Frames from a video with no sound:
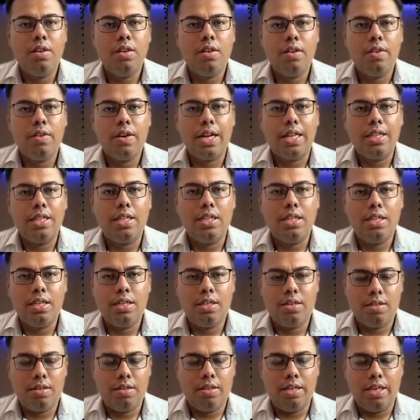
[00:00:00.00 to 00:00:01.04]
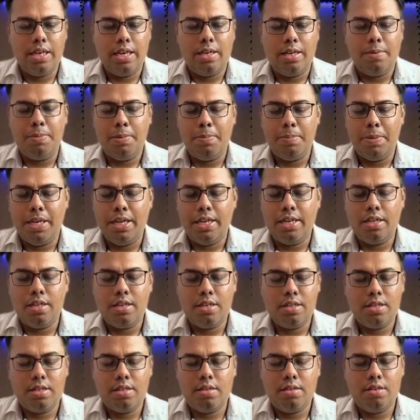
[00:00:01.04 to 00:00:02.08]
rather than, let me make it
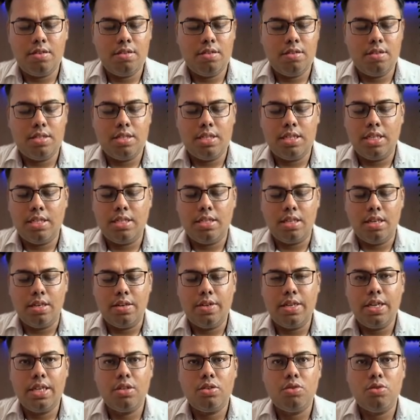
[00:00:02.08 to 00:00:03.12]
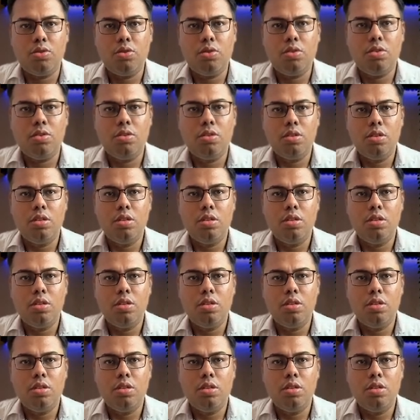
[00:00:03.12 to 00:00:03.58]
600 so